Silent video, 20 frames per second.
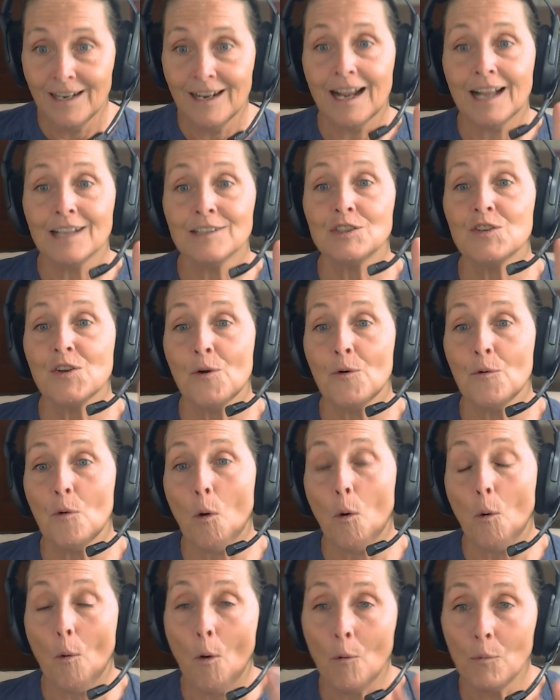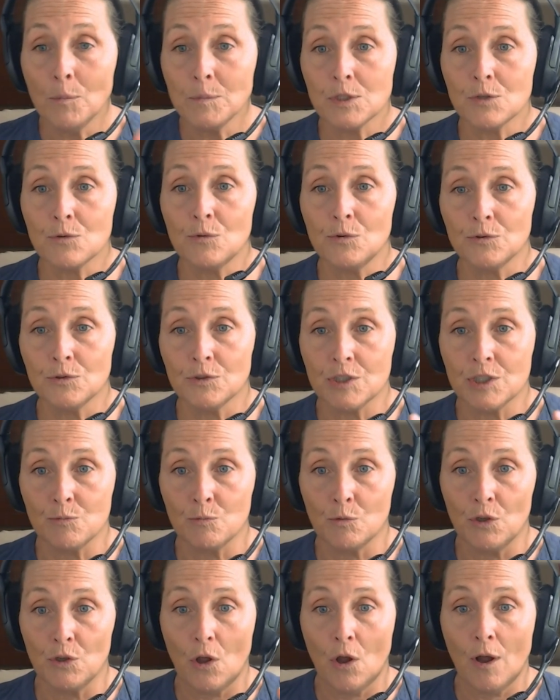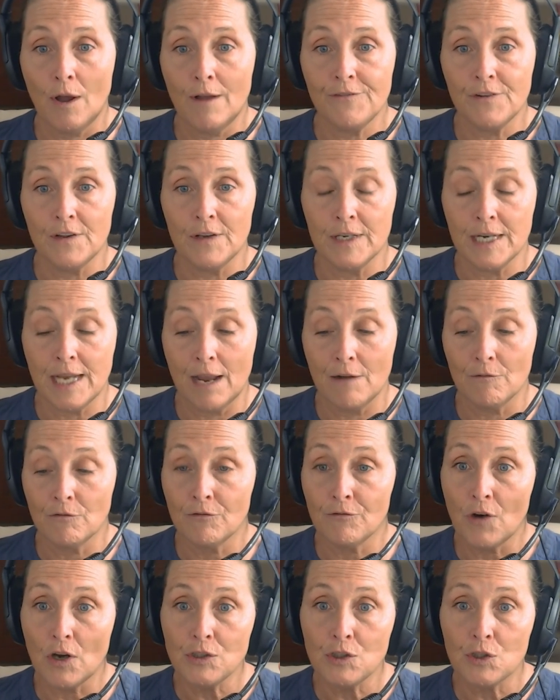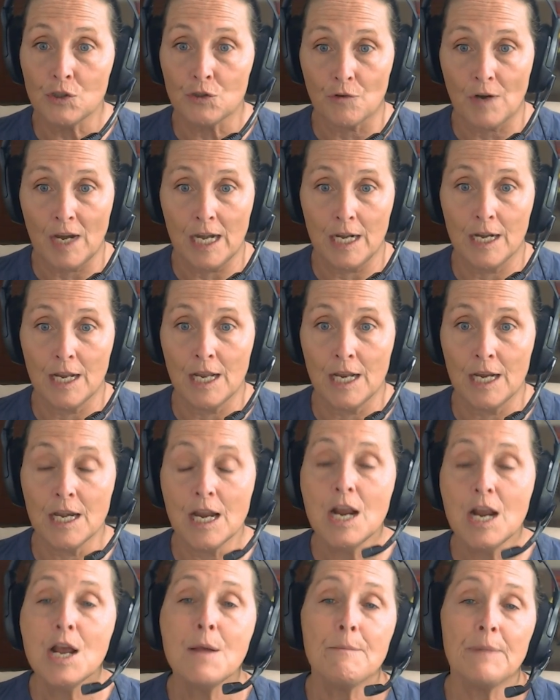And so homeschoolers will often get frustrated